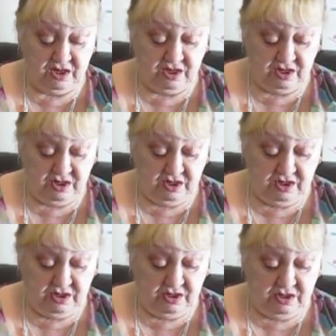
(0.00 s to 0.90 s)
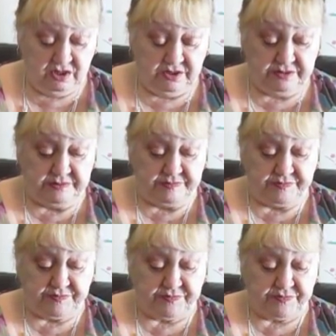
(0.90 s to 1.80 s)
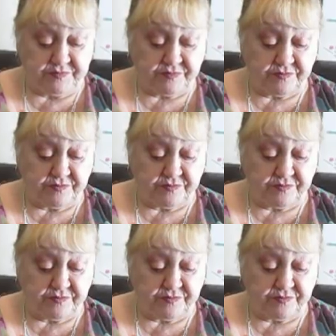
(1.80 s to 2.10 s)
No one is speaking in this clip.